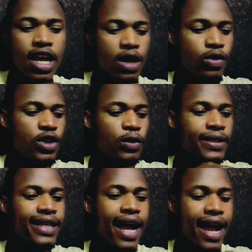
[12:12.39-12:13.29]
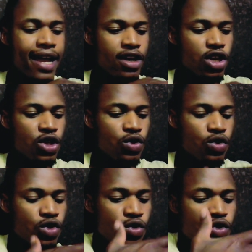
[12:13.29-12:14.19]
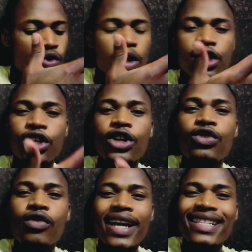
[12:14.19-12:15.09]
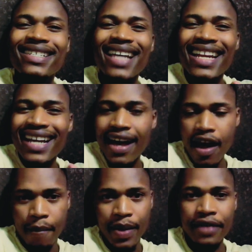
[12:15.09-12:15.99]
And when you die, you are turned right side up,